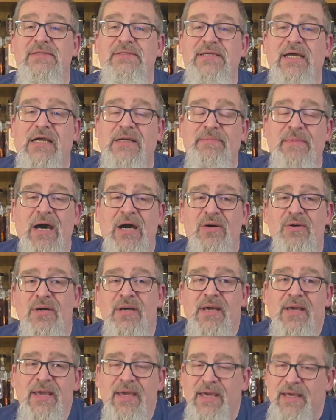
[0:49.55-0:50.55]
check them out,
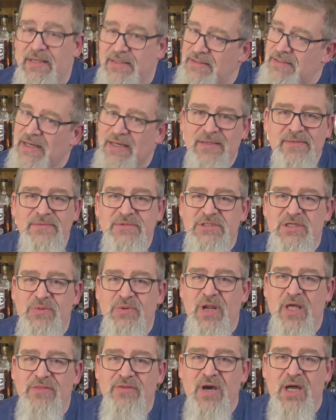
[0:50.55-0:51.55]
and see
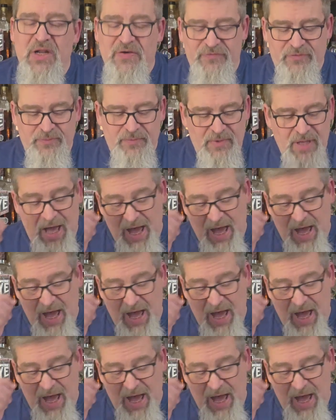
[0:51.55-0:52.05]
what I thought of them.